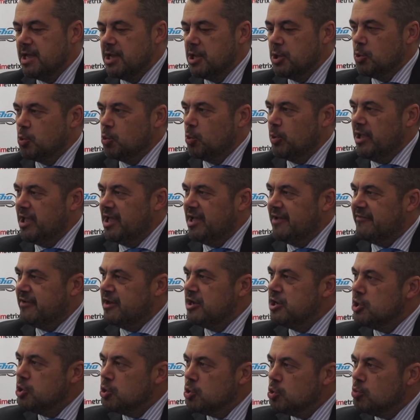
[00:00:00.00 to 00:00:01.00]
We have a
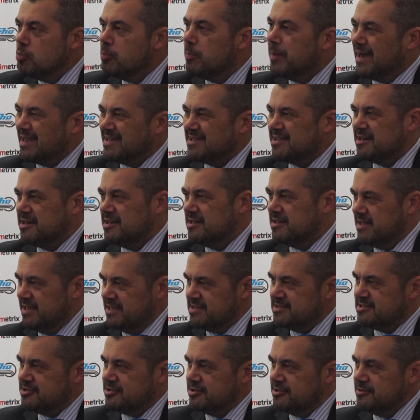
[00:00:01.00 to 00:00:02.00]
new battery
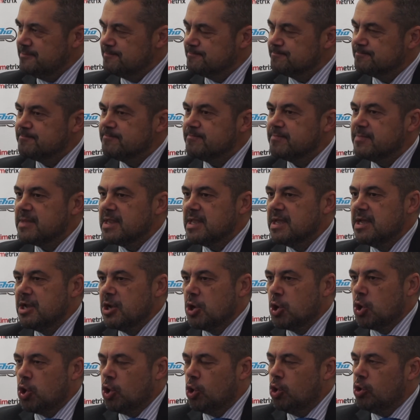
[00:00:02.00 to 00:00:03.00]
tester
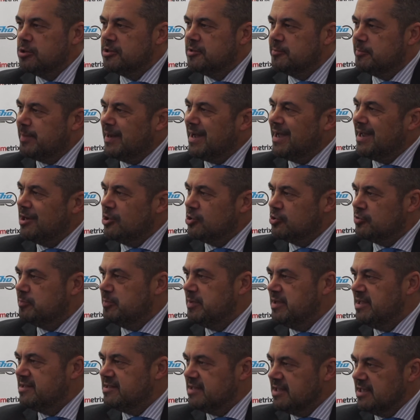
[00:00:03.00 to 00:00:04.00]
called the Pilot
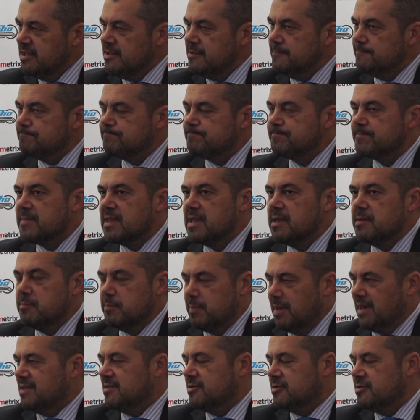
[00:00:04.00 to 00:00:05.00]
BT.
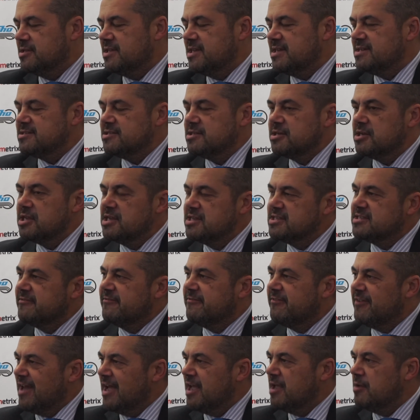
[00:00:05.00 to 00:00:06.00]
Battery tester is a
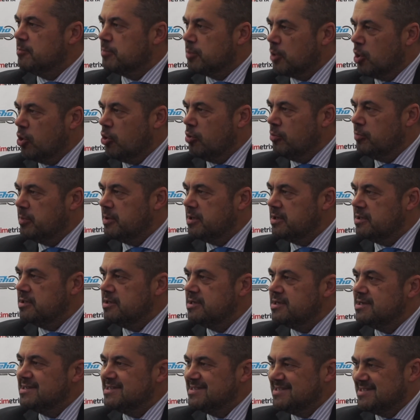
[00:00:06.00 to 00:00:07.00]
flying probe
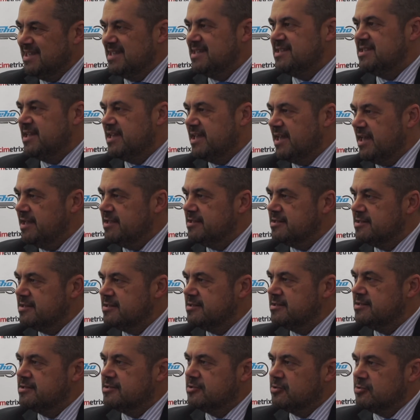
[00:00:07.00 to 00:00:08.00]

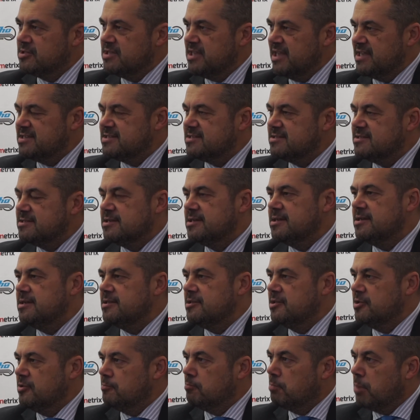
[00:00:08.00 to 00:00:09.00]
dedicated to test
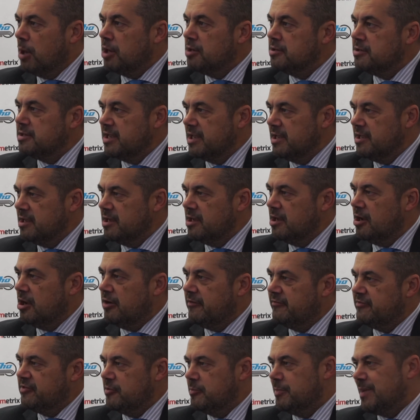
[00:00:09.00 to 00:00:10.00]
the bonding
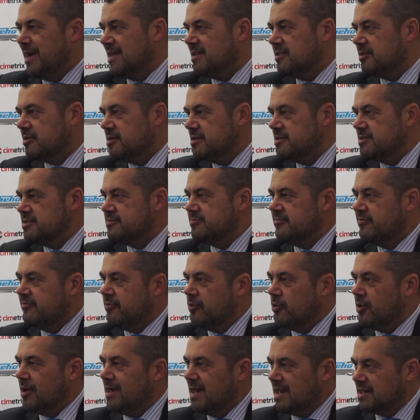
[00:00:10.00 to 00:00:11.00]
of the batteries
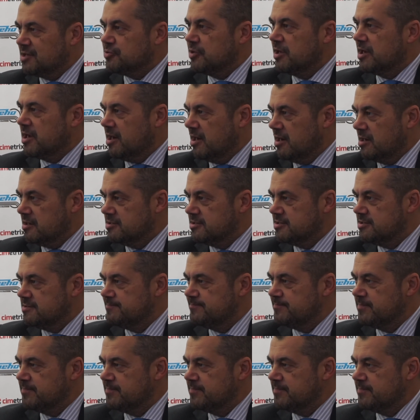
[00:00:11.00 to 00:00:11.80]
for electric cars.